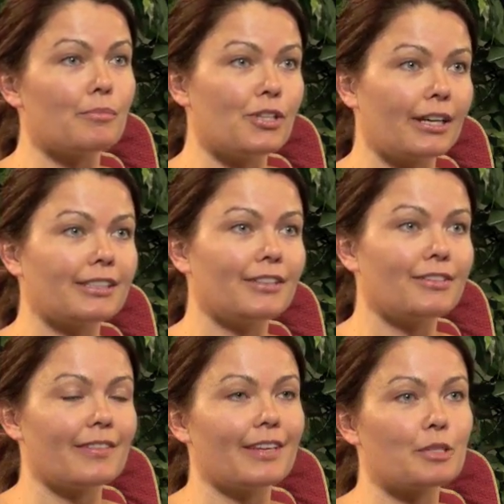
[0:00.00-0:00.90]

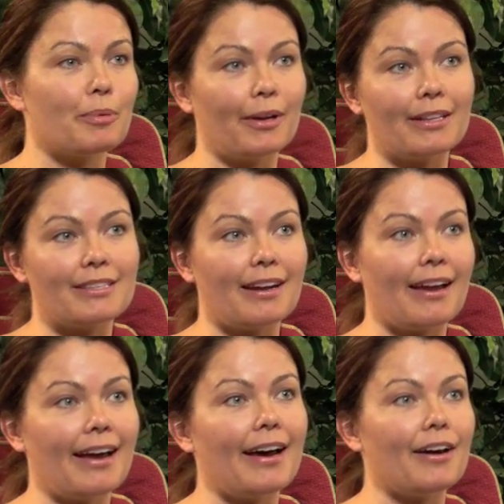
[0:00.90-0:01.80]
objectives and the experience that I
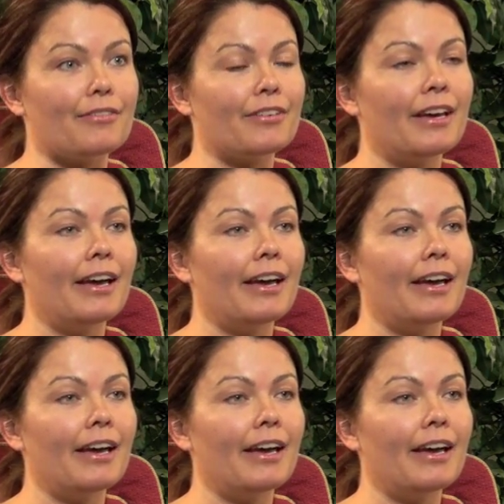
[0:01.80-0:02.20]
have